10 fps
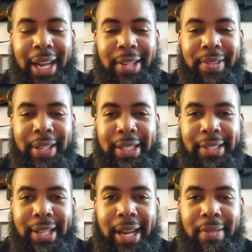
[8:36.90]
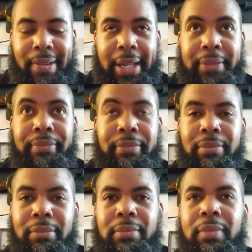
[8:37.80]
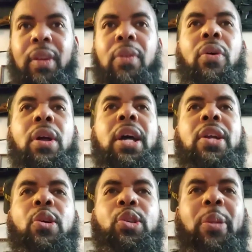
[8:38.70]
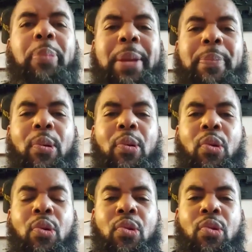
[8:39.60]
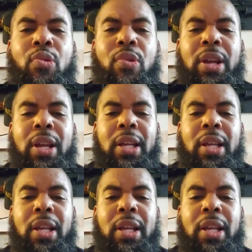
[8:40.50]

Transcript: How unique is that, right? Those are the people who